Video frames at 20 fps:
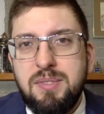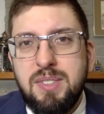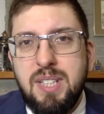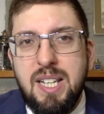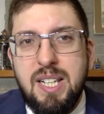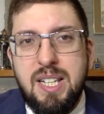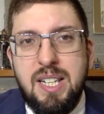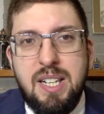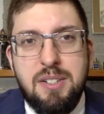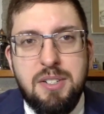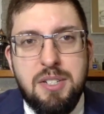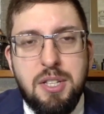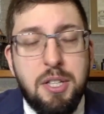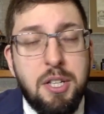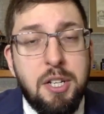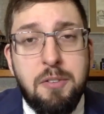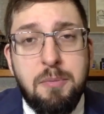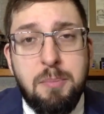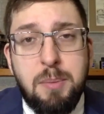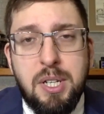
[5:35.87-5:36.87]
that there's a
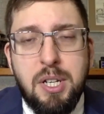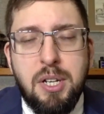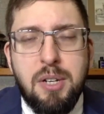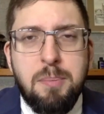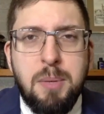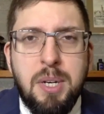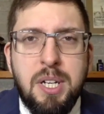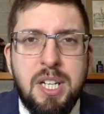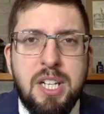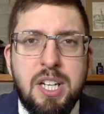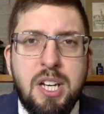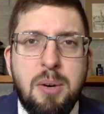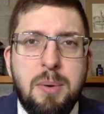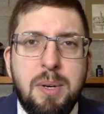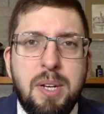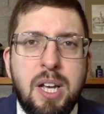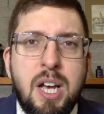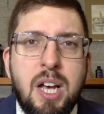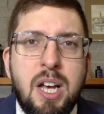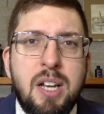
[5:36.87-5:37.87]
lot of money
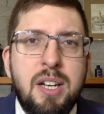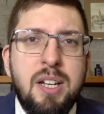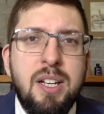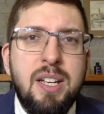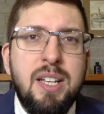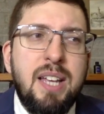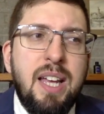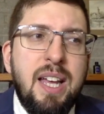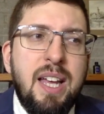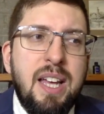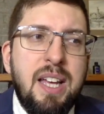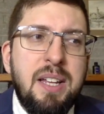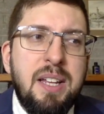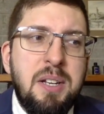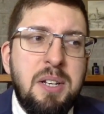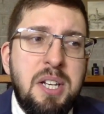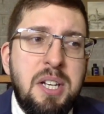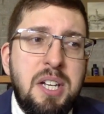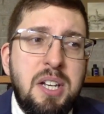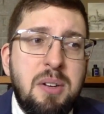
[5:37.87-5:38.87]
going on and
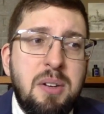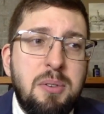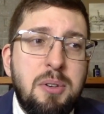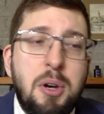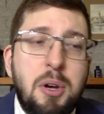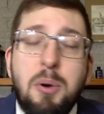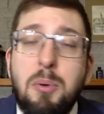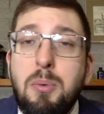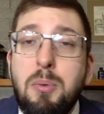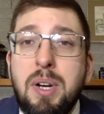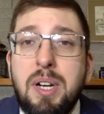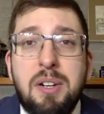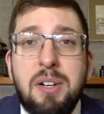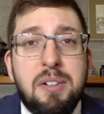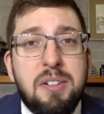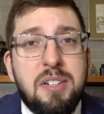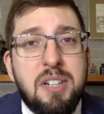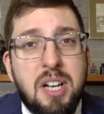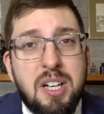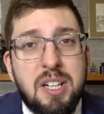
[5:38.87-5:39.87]
they don't know what they're
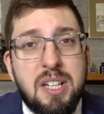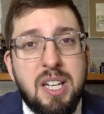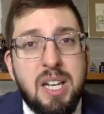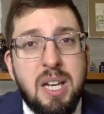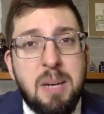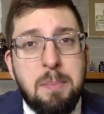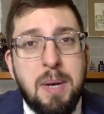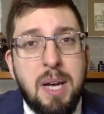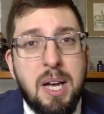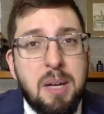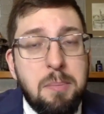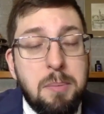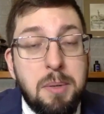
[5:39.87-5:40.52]
talking about,